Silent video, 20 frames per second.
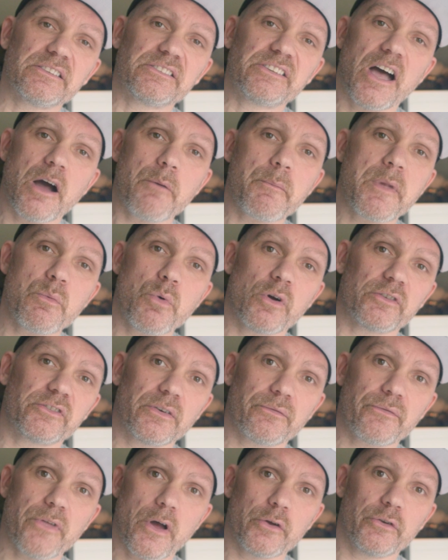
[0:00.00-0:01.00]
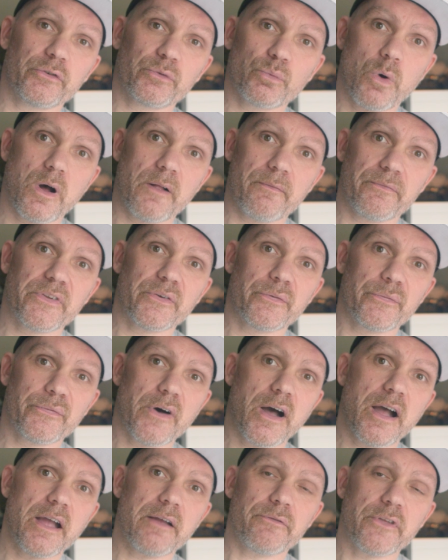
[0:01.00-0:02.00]
Tell me which of those 1 to
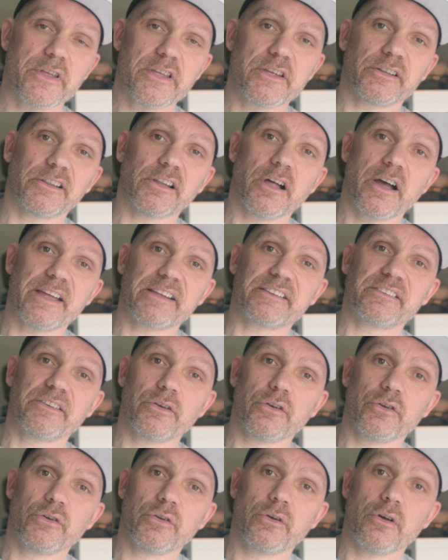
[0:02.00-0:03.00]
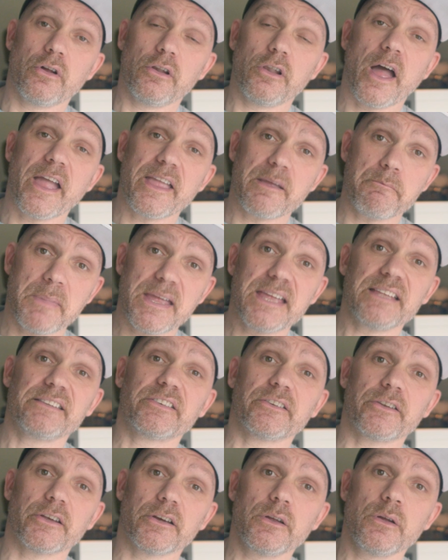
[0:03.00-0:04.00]
5 that you'd like me
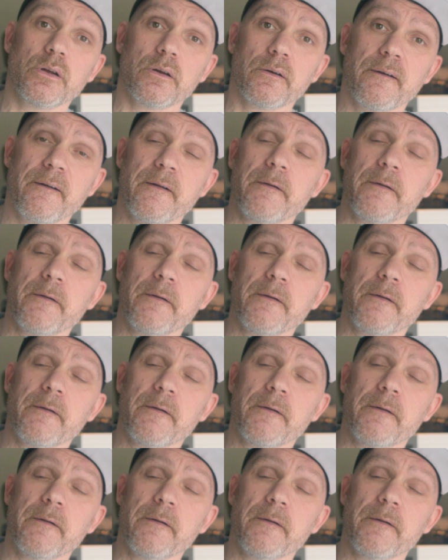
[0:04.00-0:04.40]
to do.